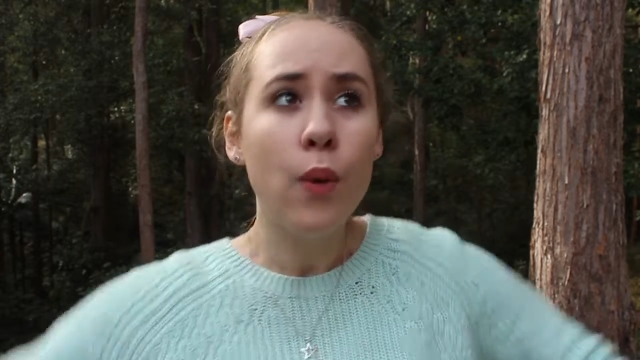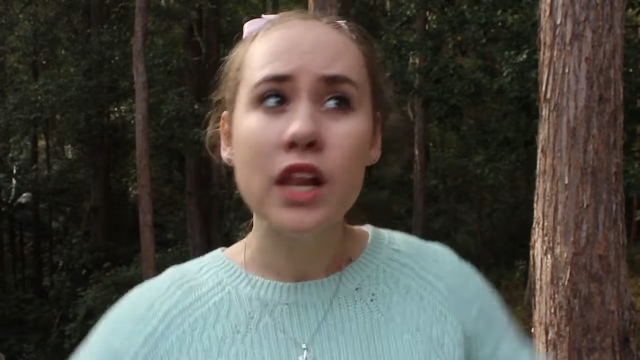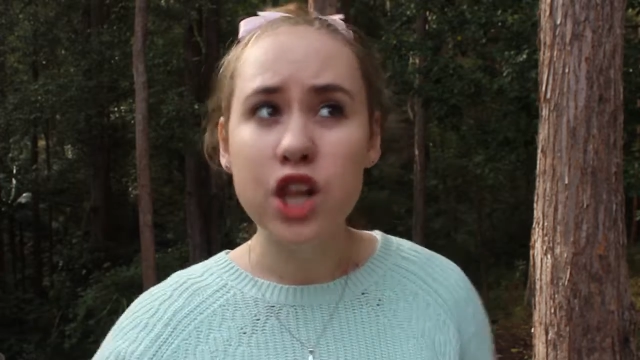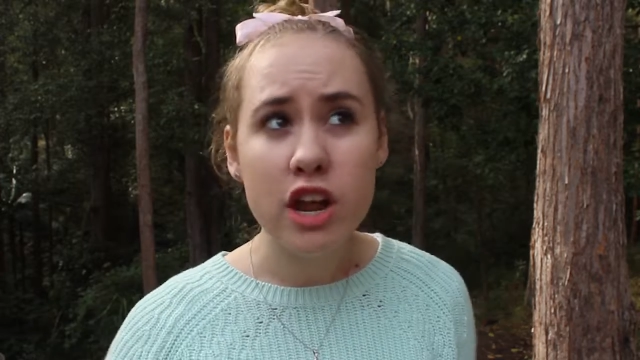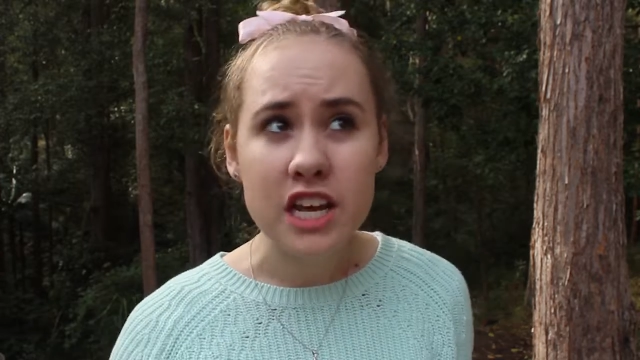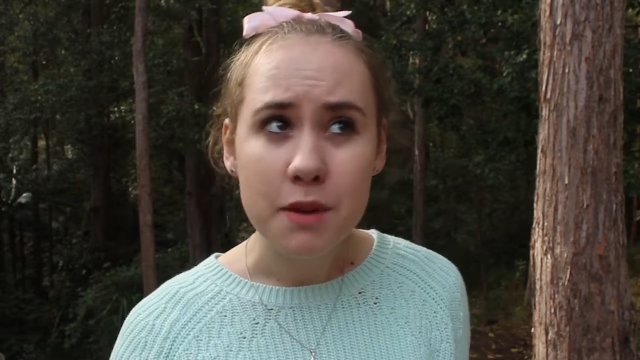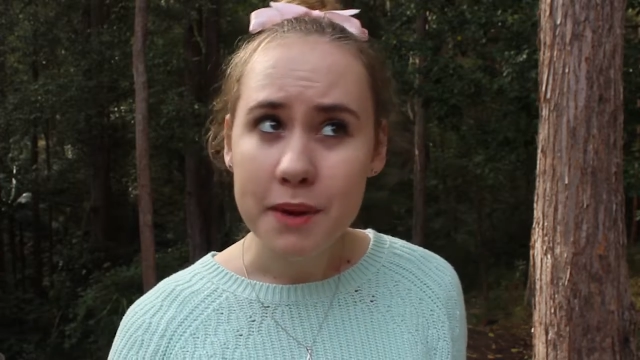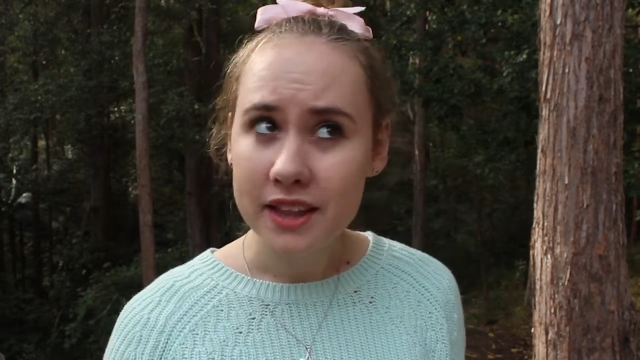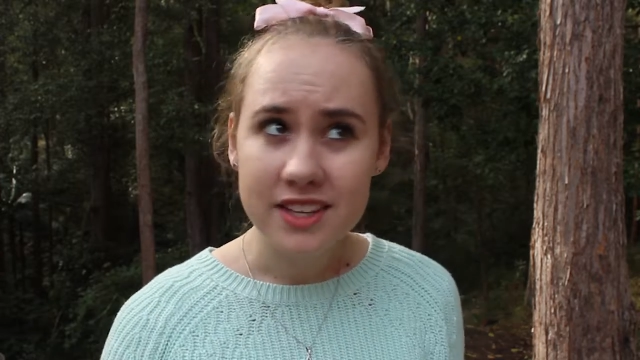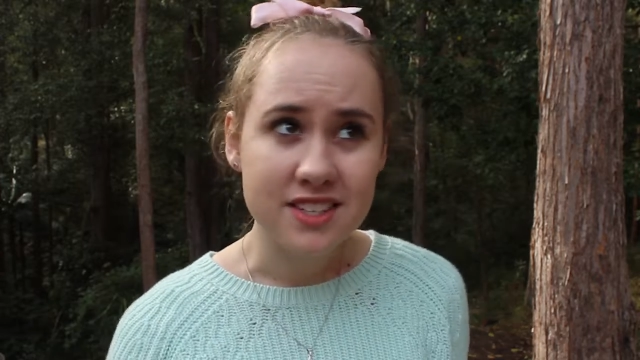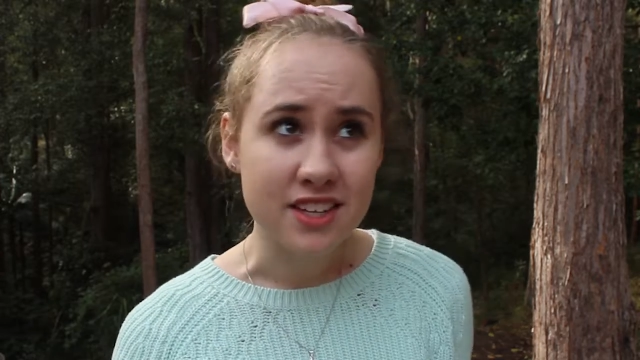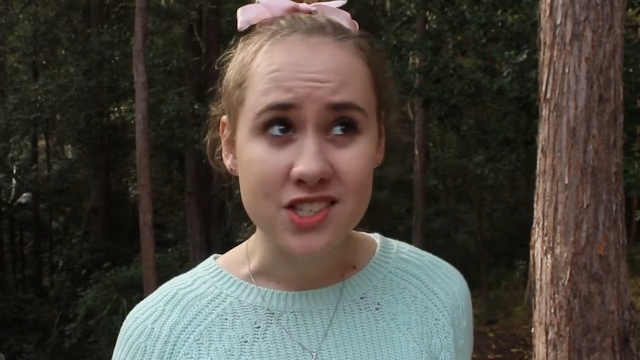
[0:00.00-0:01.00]
we're learning
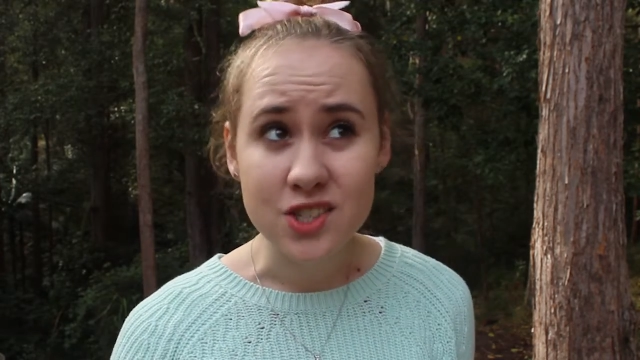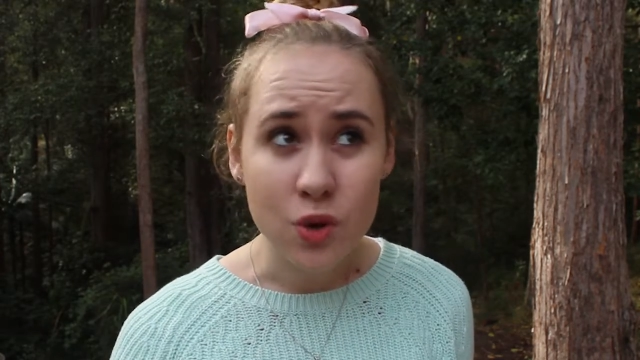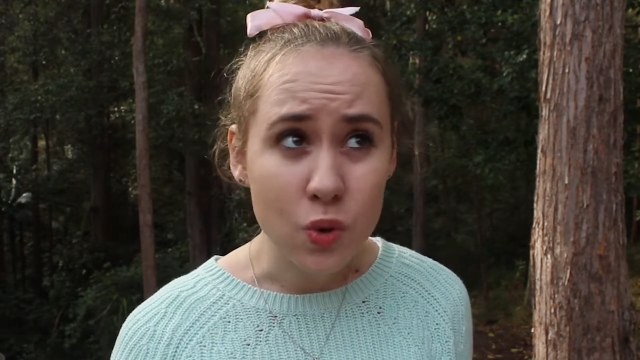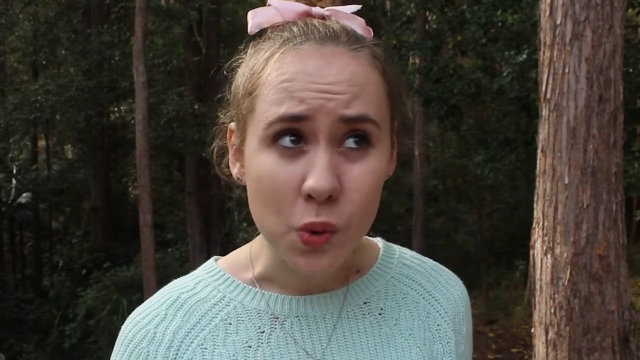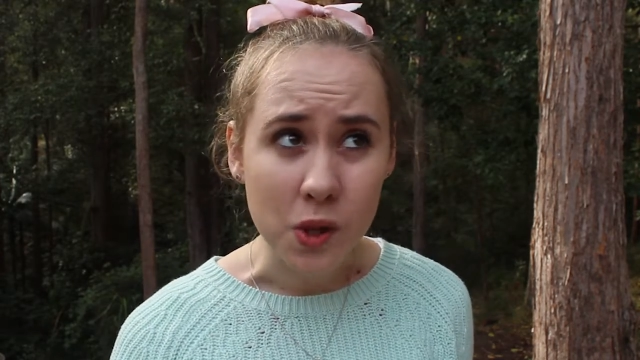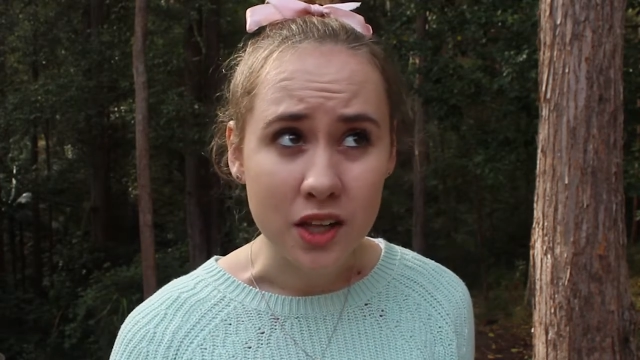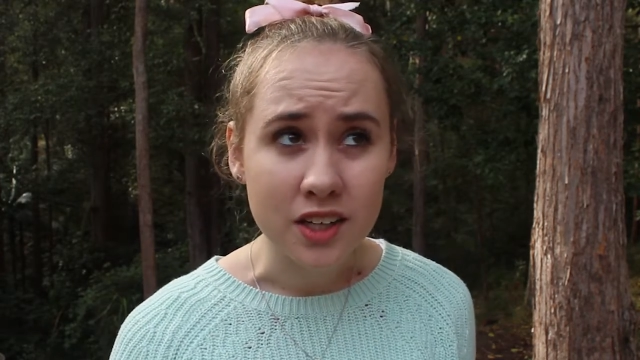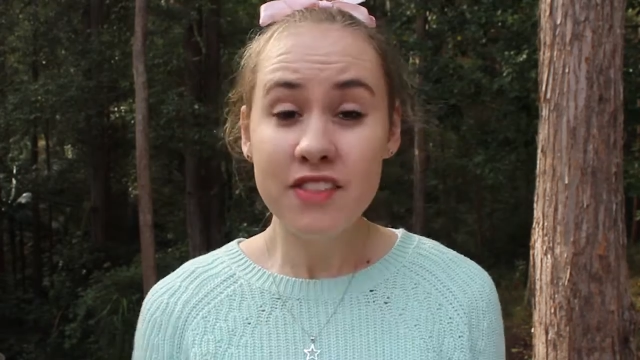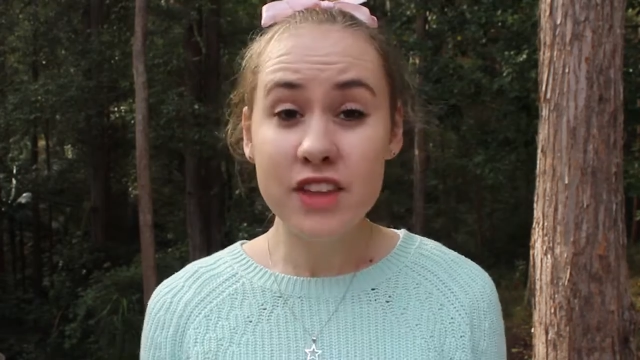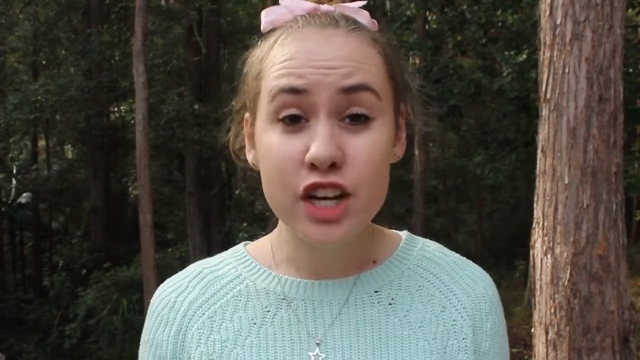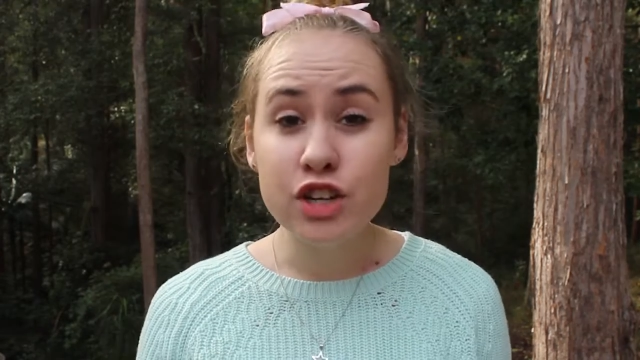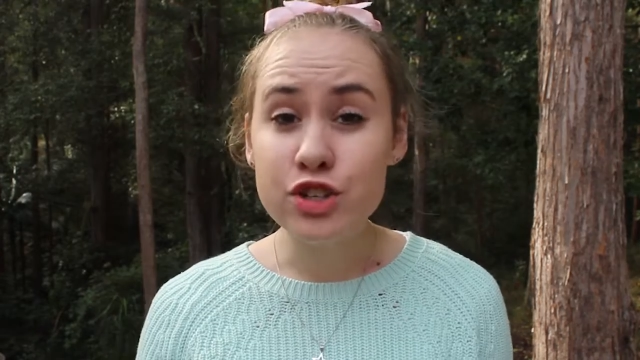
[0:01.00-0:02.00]
about this at school,"
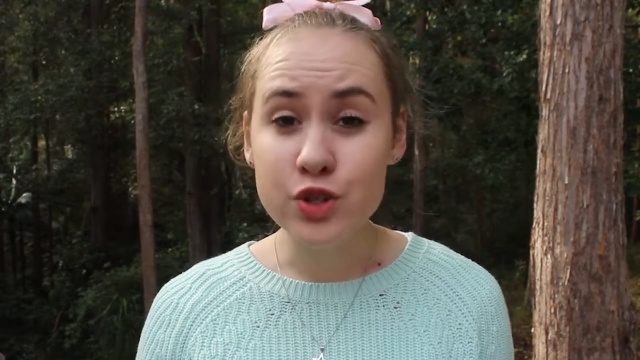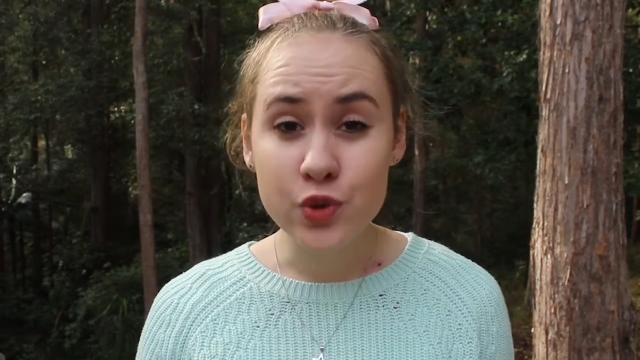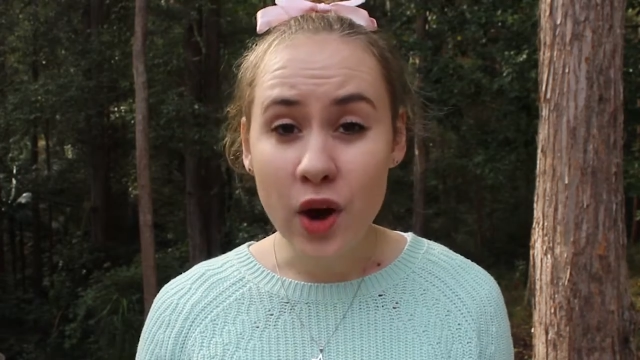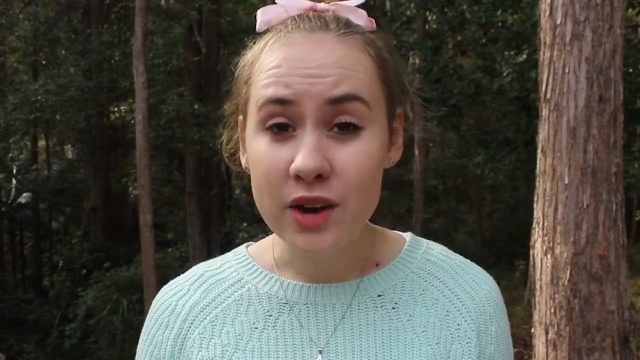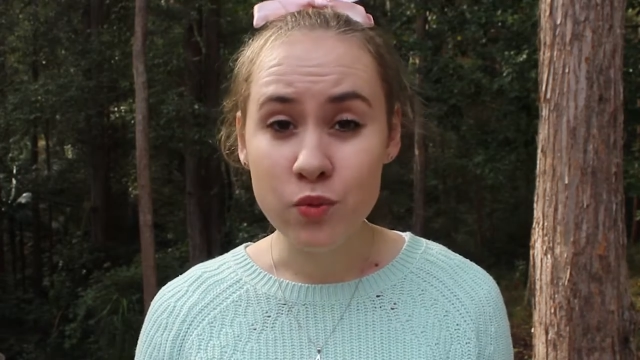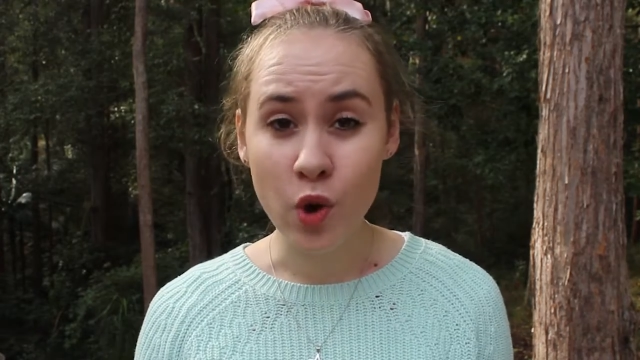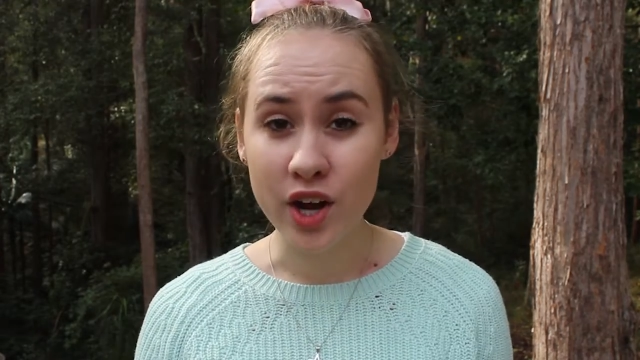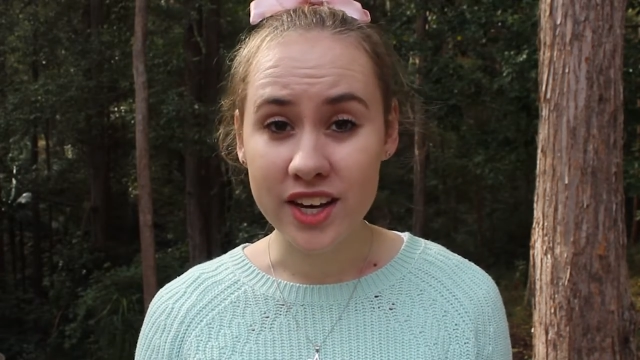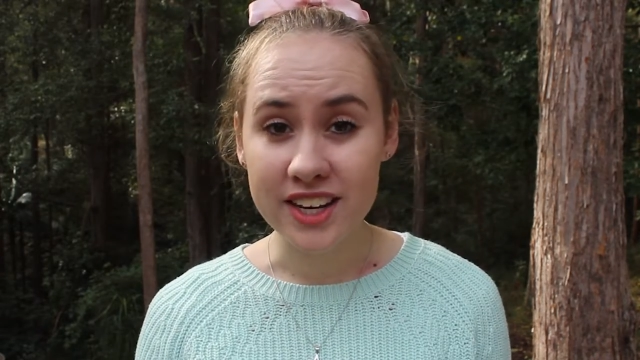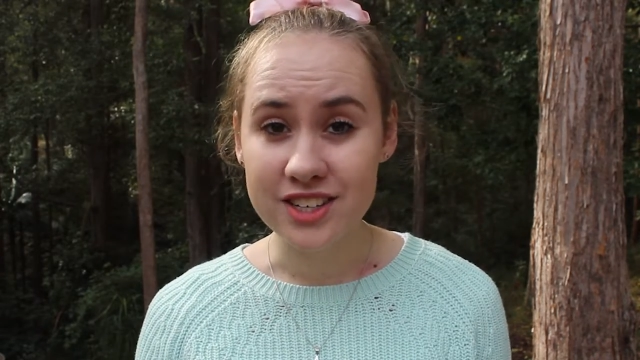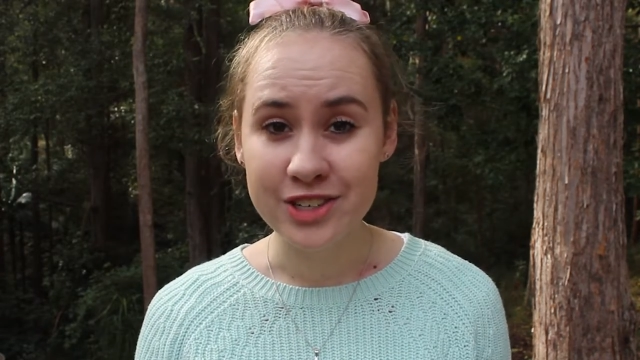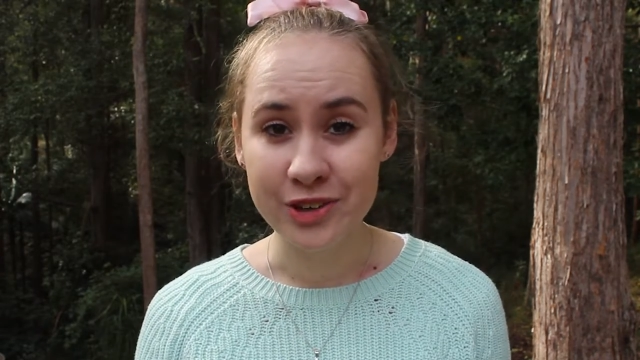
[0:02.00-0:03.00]
then you should try and work
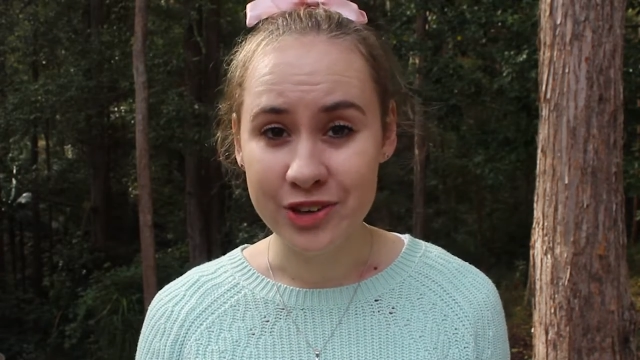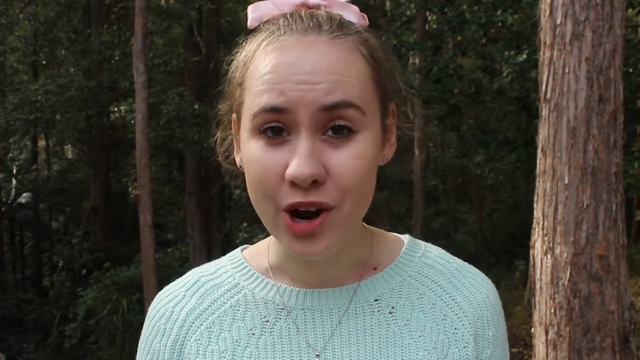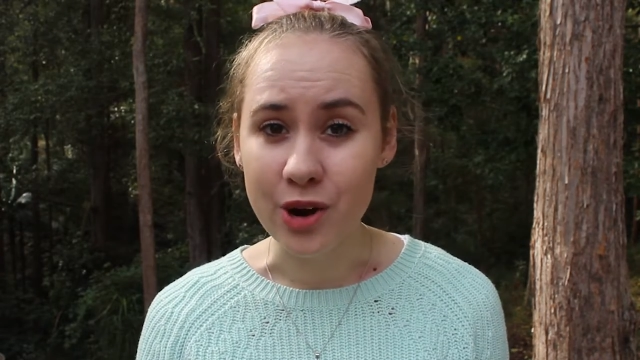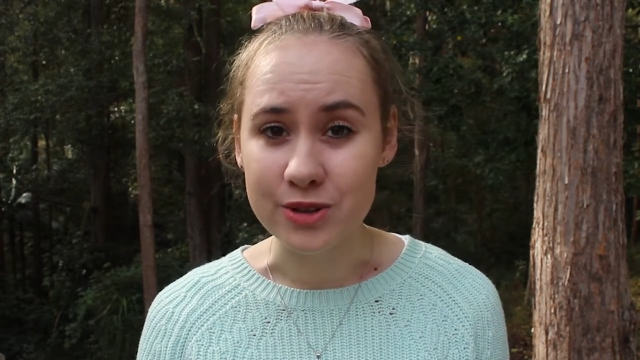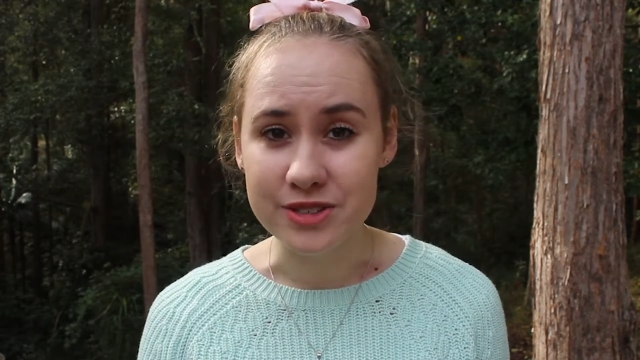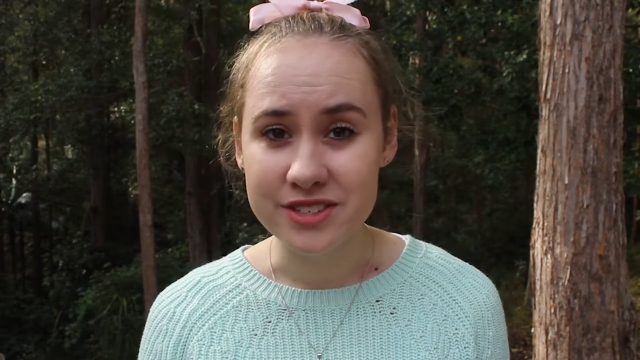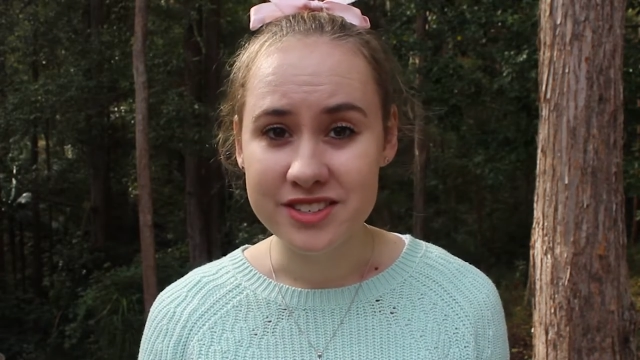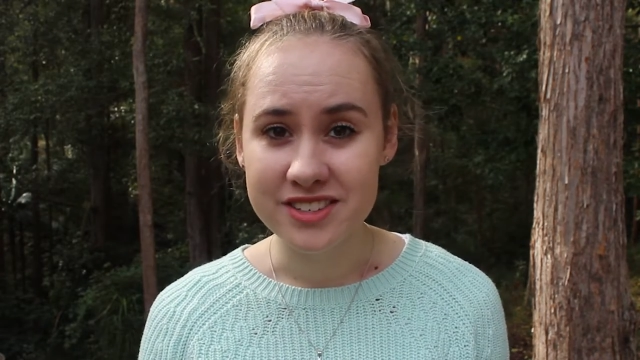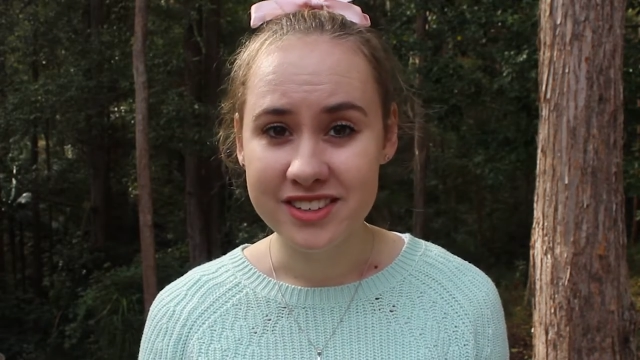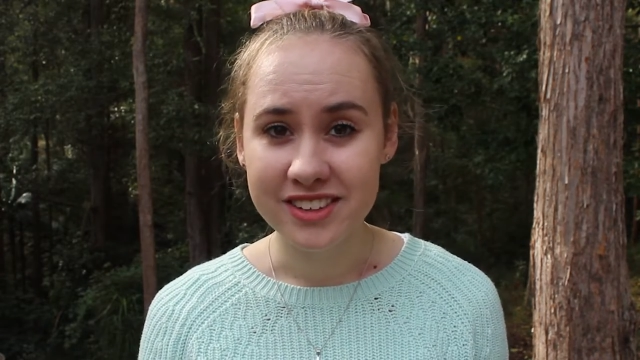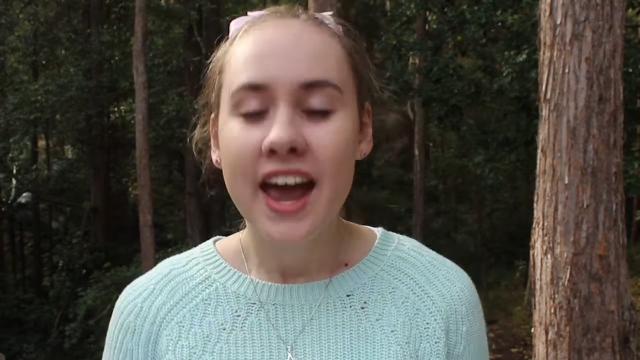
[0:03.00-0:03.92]
it into your notes.